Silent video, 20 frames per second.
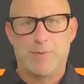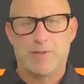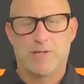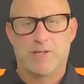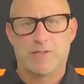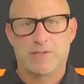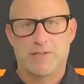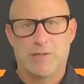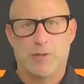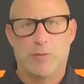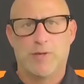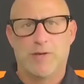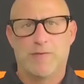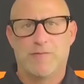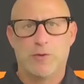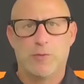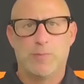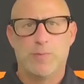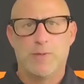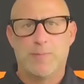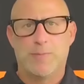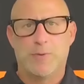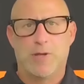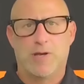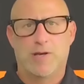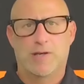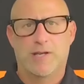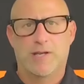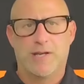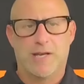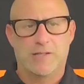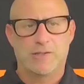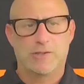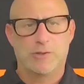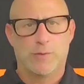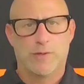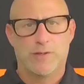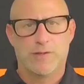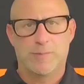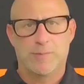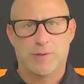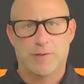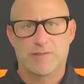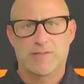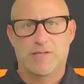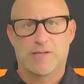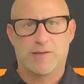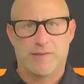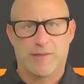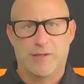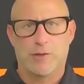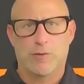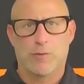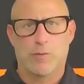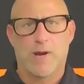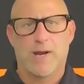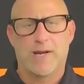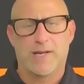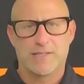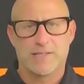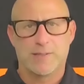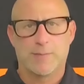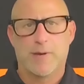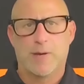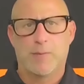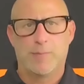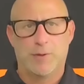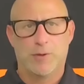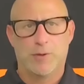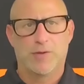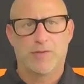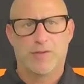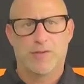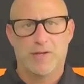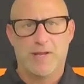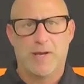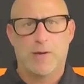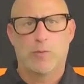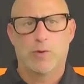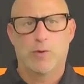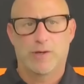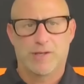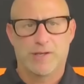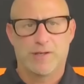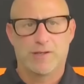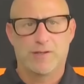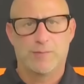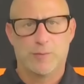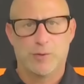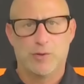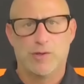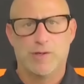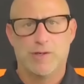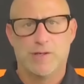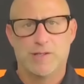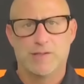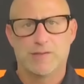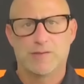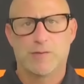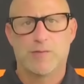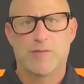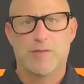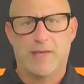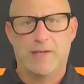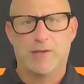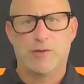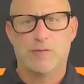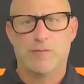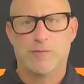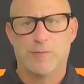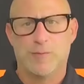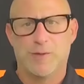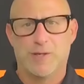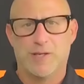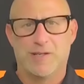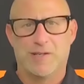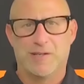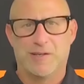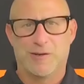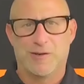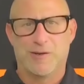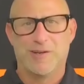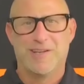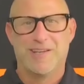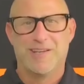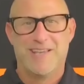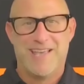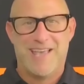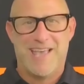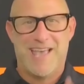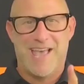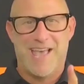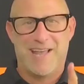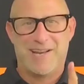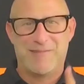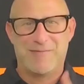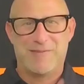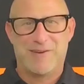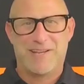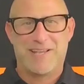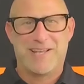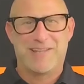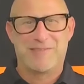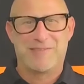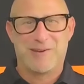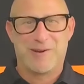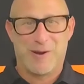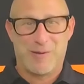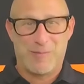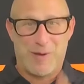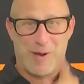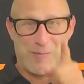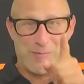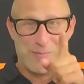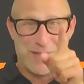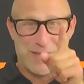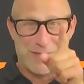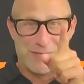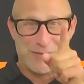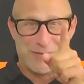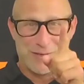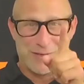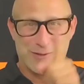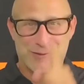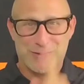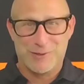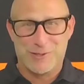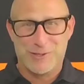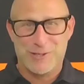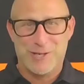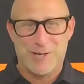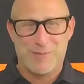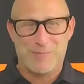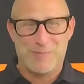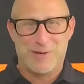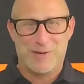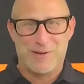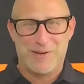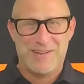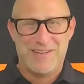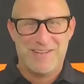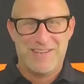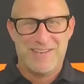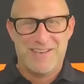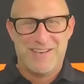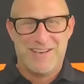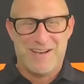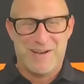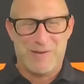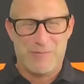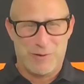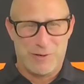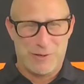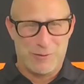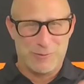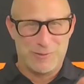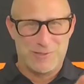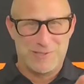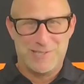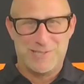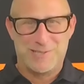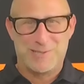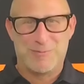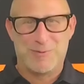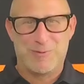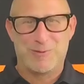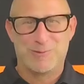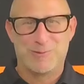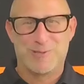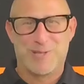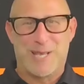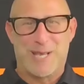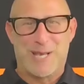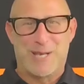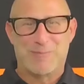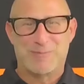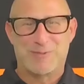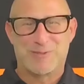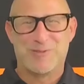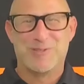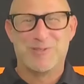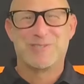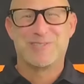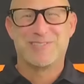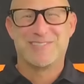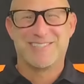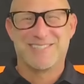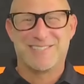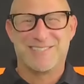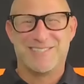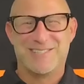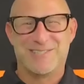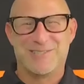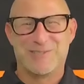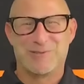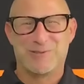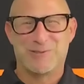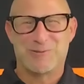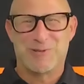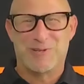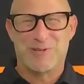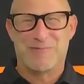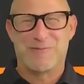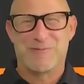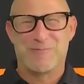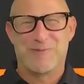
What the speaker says: touch. And there'll be a few people I'll connect you with, because I think you're right. It's about building the networking community. So thank you for being here. And if I get there, I'm definitely going to look you up, and I want to go see some of those lambs. So this is a treat.